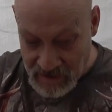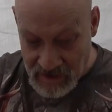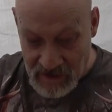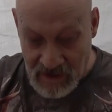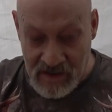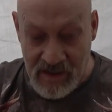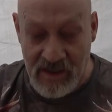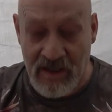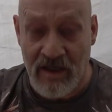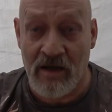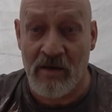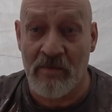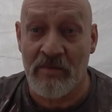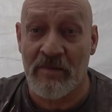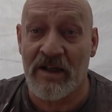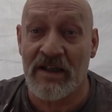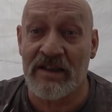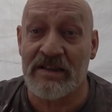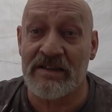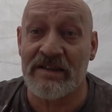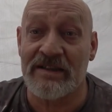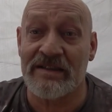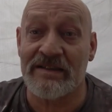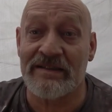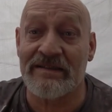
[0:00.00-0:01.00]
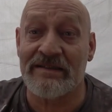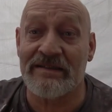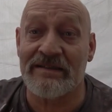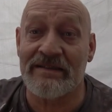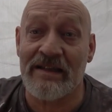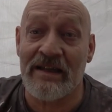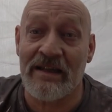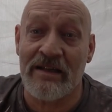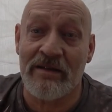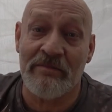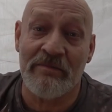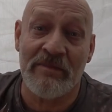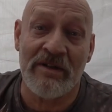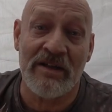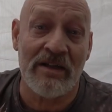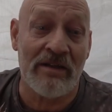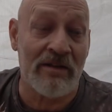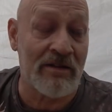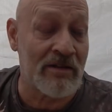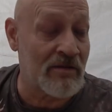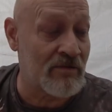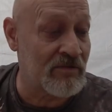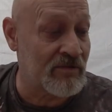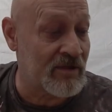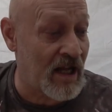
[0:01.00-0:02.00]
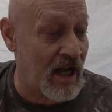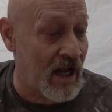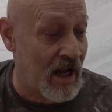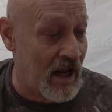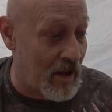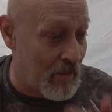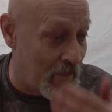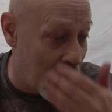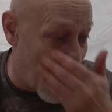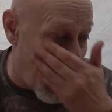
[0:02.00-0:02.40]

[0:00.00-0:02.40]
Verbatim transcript: I think I may just take me a little nap.